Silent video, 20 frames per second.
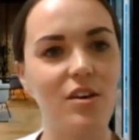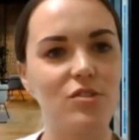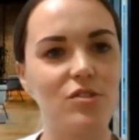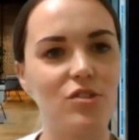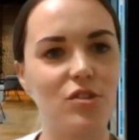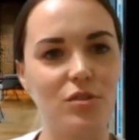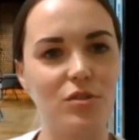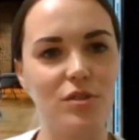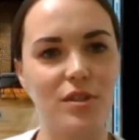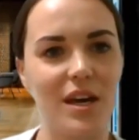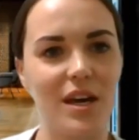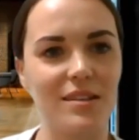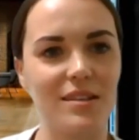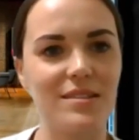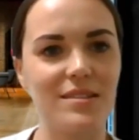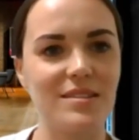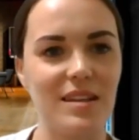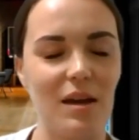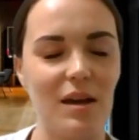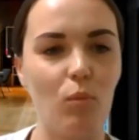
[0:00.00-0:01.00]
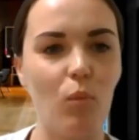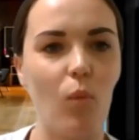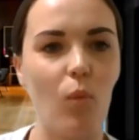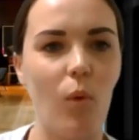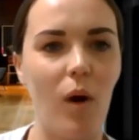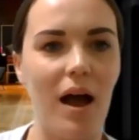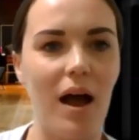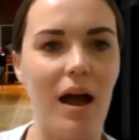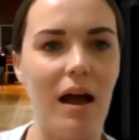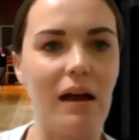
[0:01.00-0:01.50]
to the extent
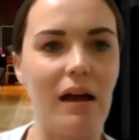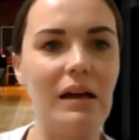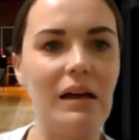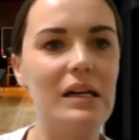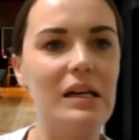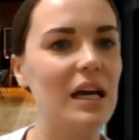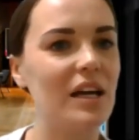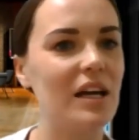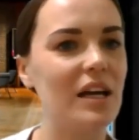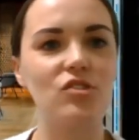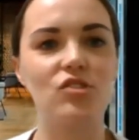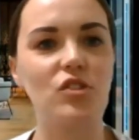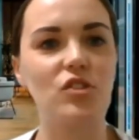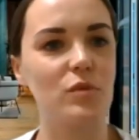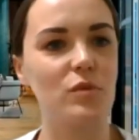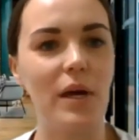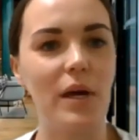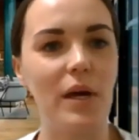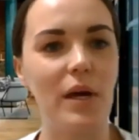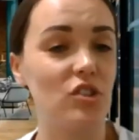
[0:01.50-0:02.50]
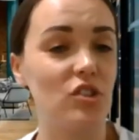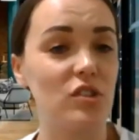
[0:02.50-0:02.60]
where it